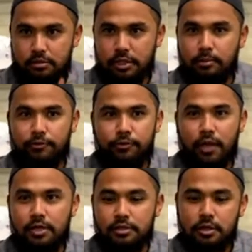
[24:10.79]
some of
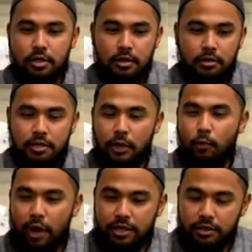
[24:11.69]
us, they
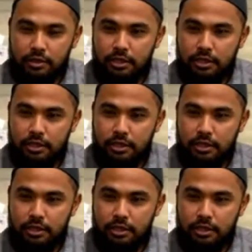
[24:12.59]
wait